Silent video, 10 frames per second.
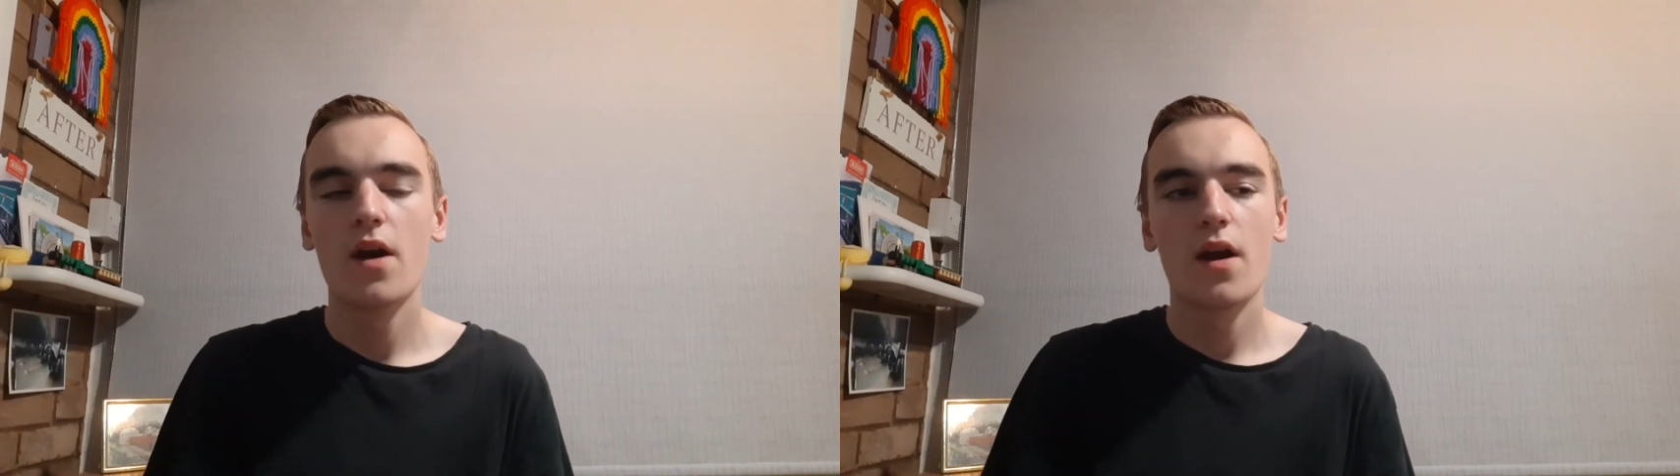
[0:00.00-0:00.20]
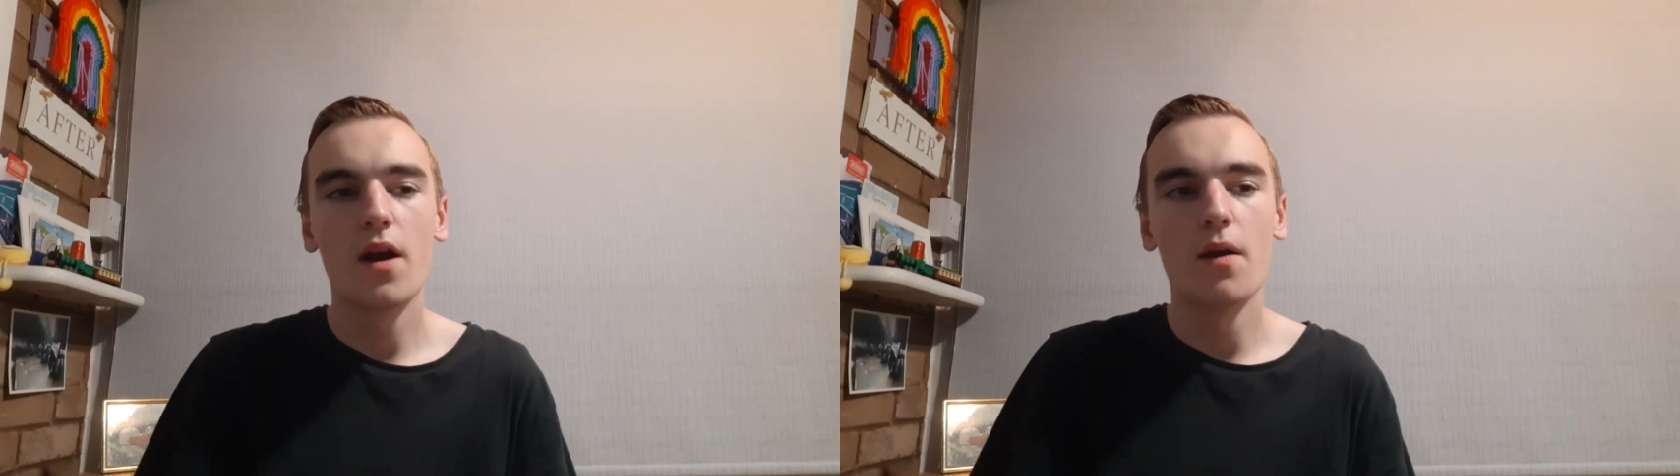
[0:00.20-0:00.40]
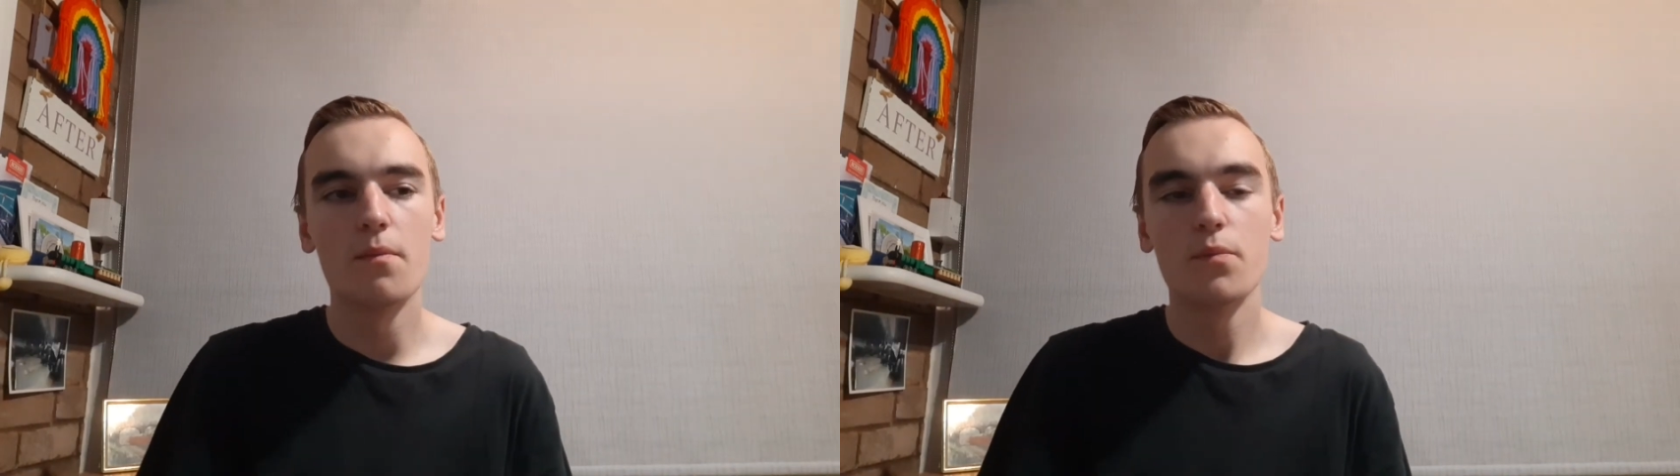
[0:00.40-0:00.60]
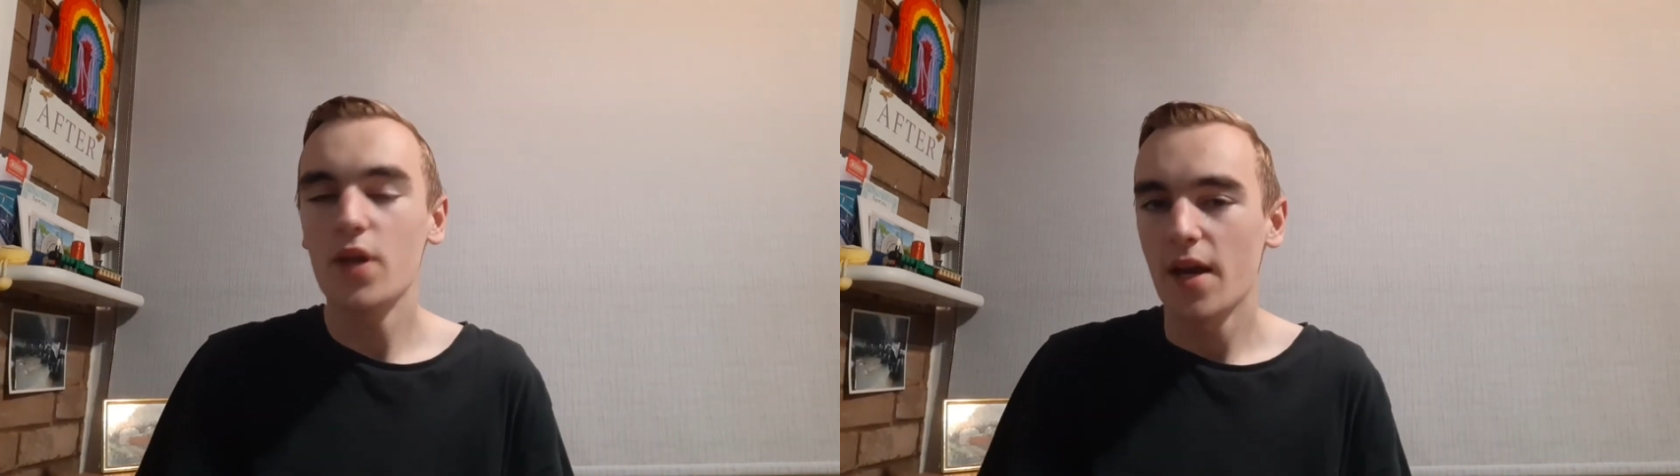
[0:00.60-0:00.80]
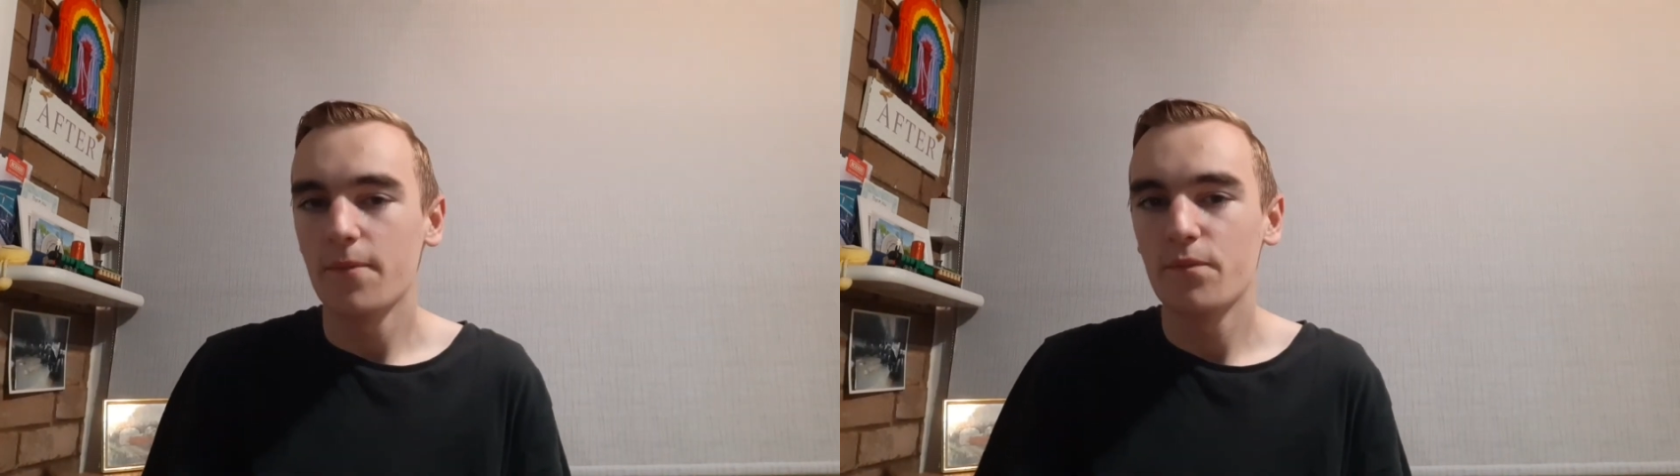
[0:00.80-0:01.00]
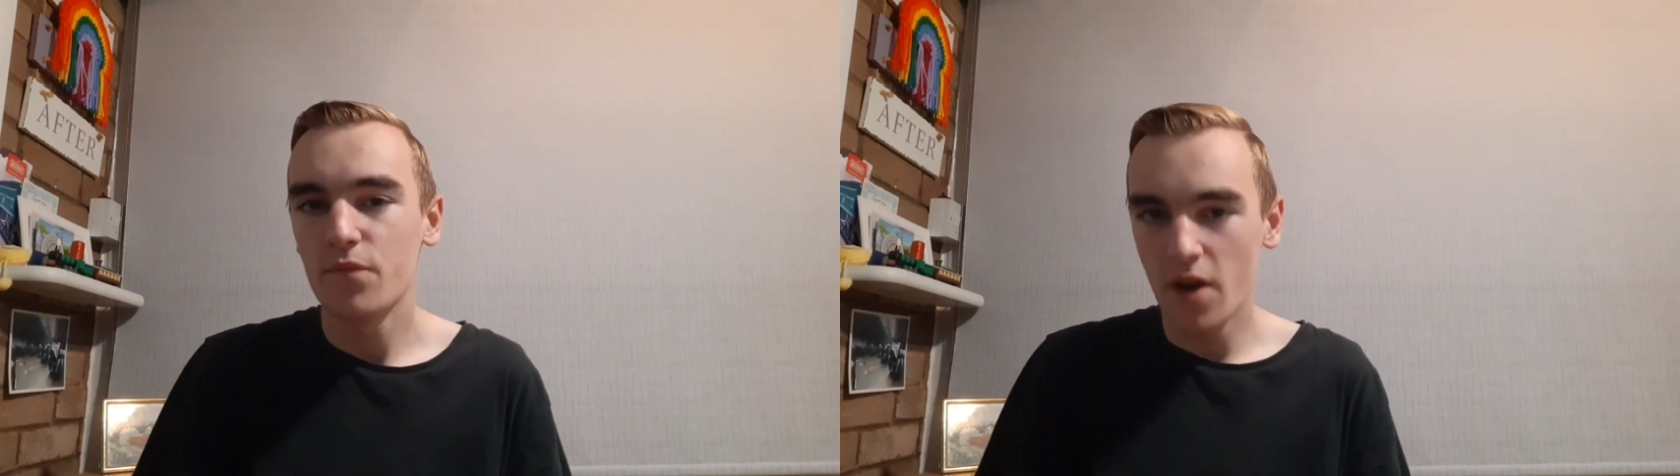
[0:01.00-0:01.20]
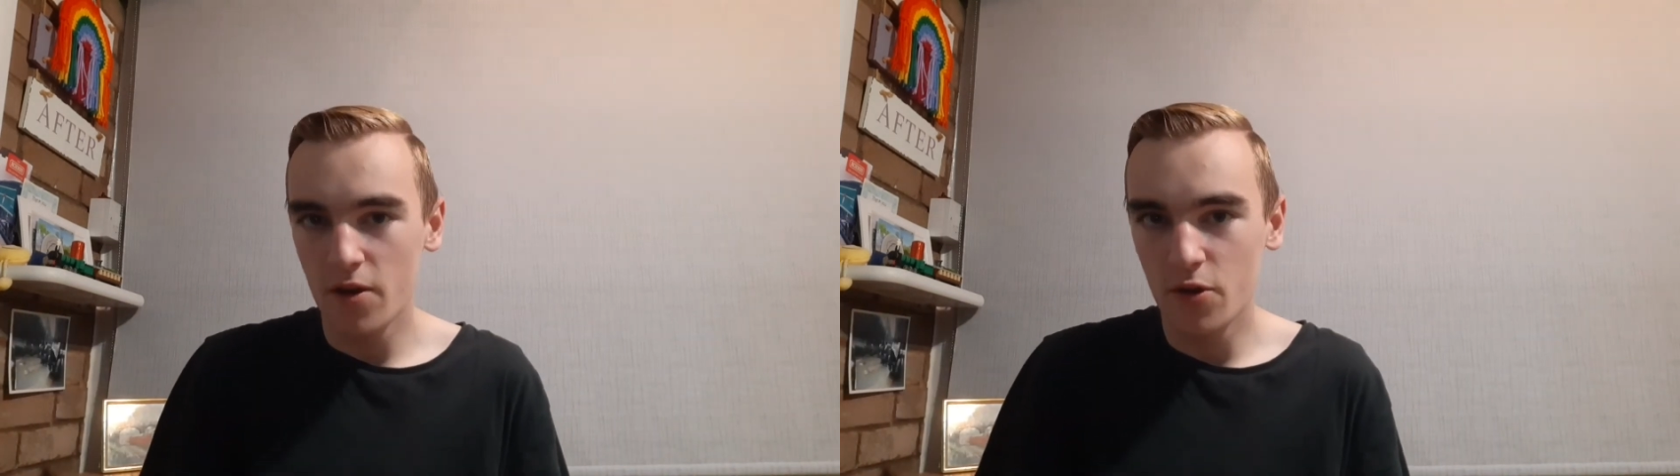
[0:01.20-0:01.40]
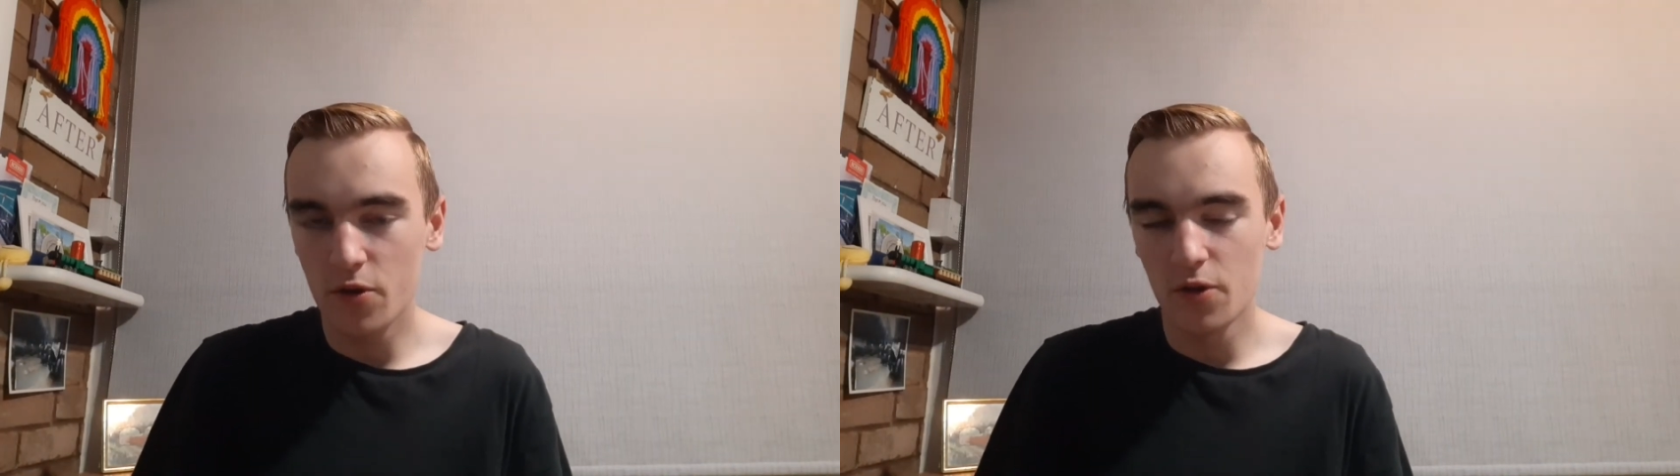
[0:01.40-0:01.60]
Um, but yeah, very
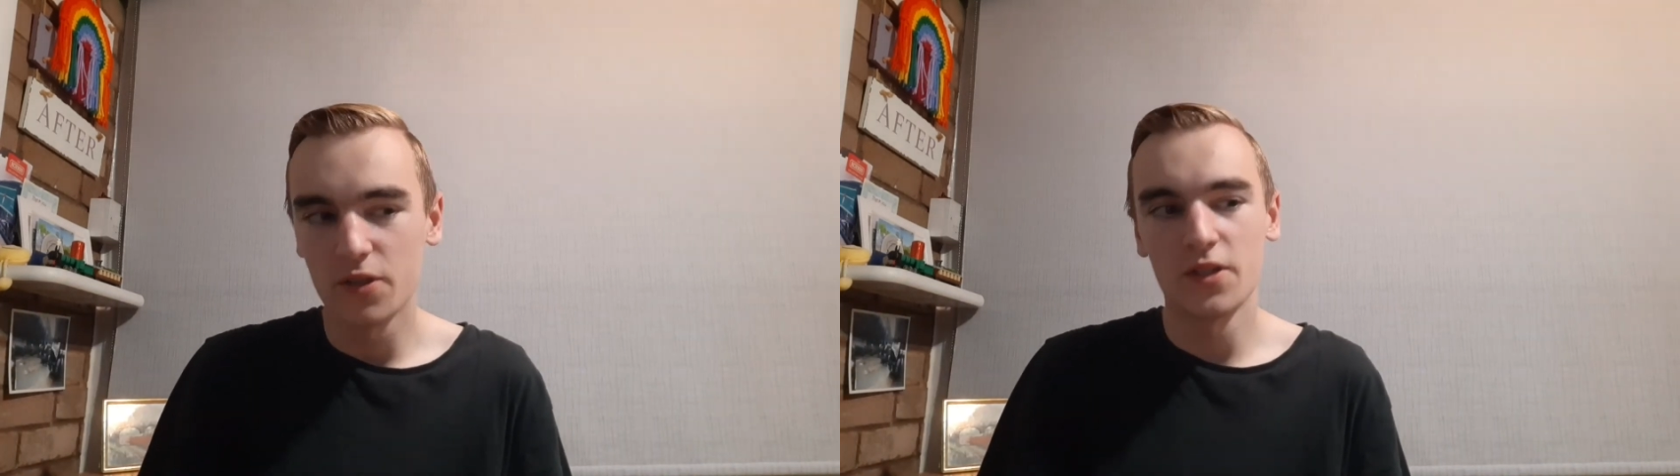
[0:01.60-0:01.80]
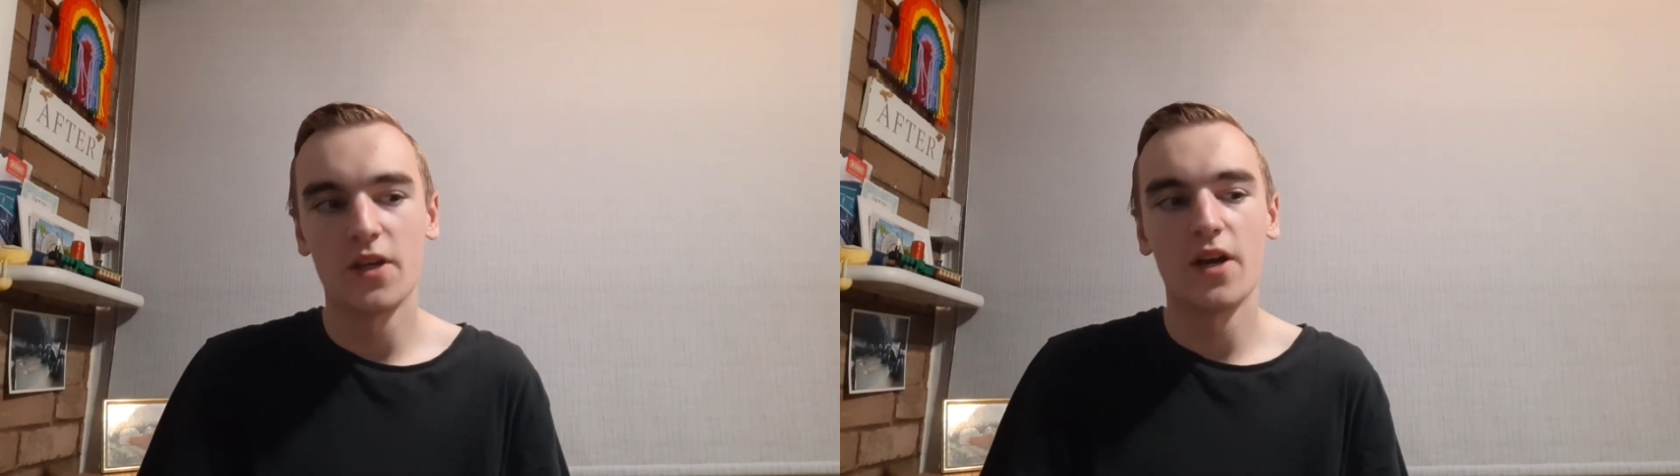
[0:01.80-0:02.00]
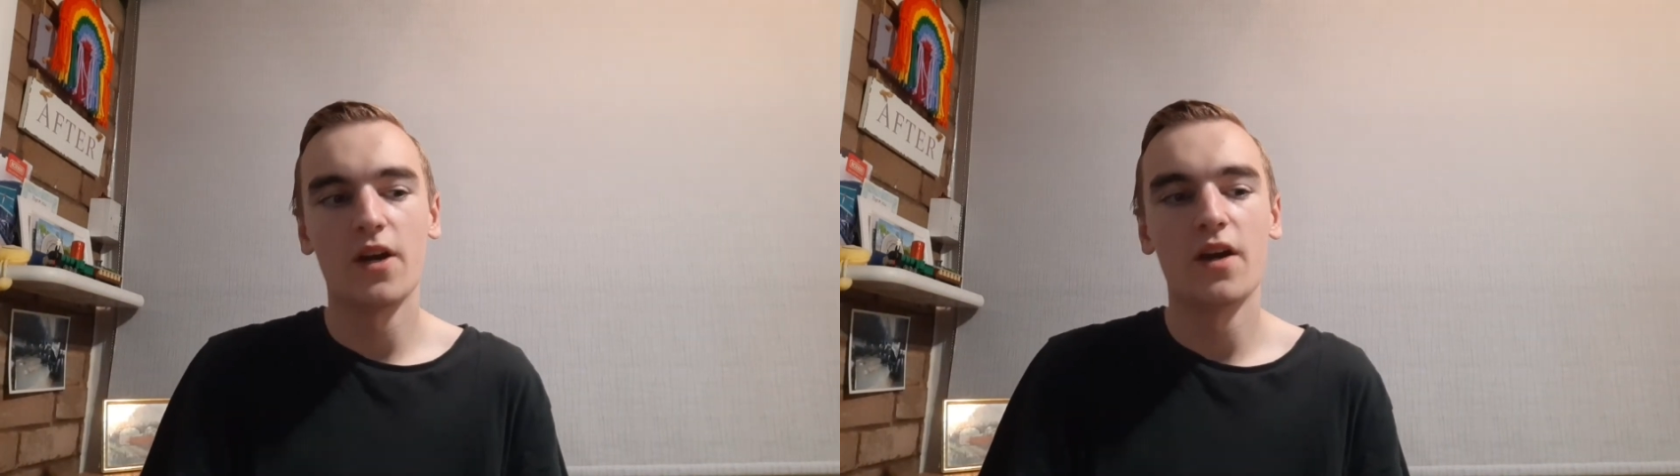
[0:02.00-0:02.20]
good looking car,